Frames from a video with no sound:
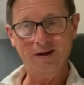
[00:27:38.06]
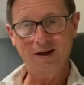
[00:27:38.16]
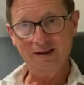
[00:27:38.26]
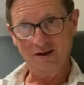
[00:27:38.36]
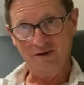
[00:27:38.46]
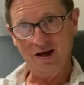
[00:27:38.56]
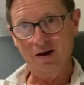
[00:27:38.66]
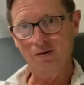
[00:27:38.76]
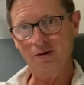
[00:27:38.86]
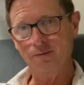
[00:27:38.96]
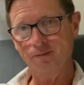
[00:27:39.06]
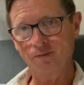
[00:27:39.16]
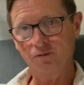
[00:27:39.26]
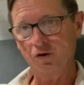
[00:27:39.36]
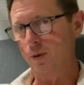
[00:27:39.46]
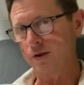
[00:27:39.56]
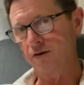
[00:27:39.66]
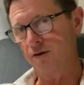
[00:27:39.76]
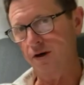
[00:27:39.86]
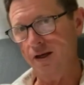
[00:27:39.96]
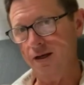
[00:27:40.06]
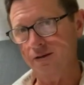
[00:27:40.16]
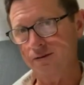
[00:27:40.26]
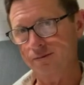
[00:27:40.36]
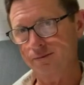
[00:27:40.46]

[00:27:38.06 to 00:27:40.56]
and lived out for the rest of our days.